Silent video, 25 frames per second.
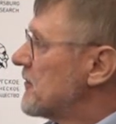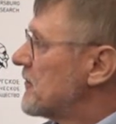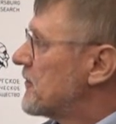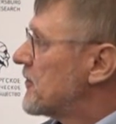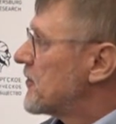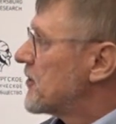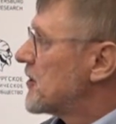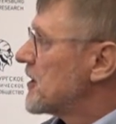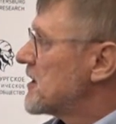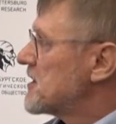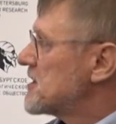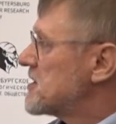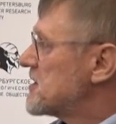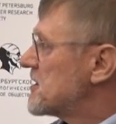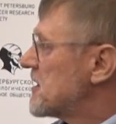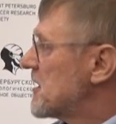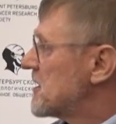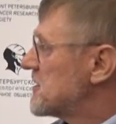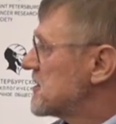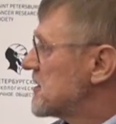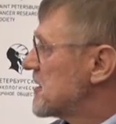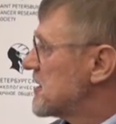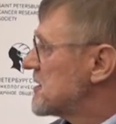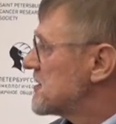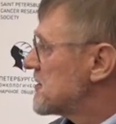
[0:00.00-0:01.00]
For
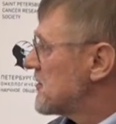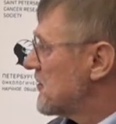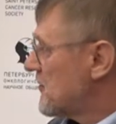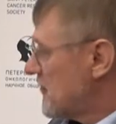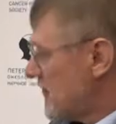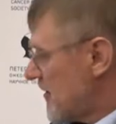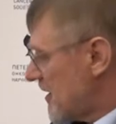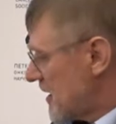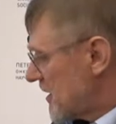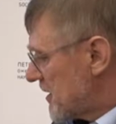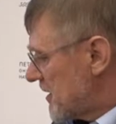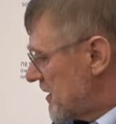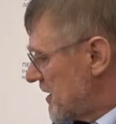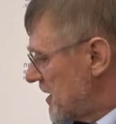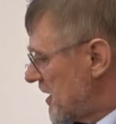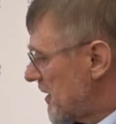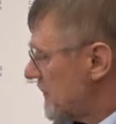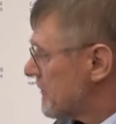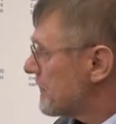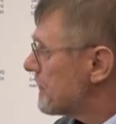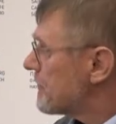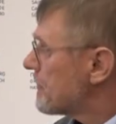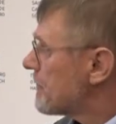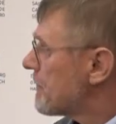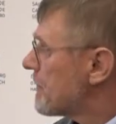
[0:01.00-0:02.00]
instance, in Slovakia,
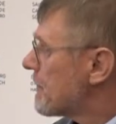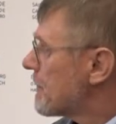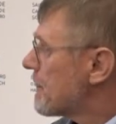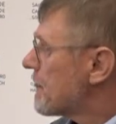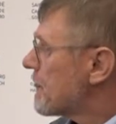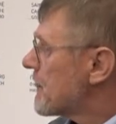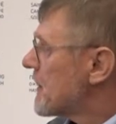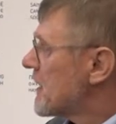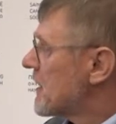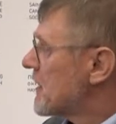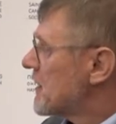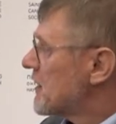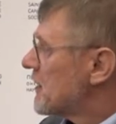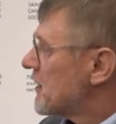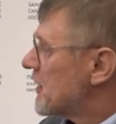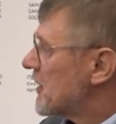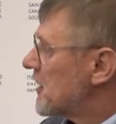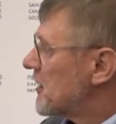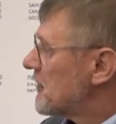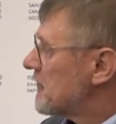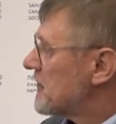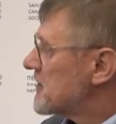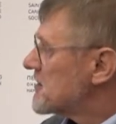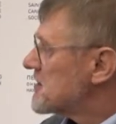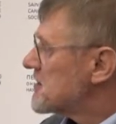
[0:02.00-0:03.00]

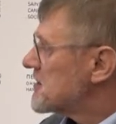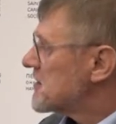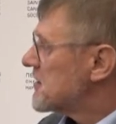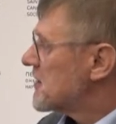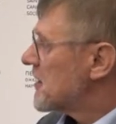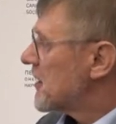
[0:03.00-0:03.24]
there was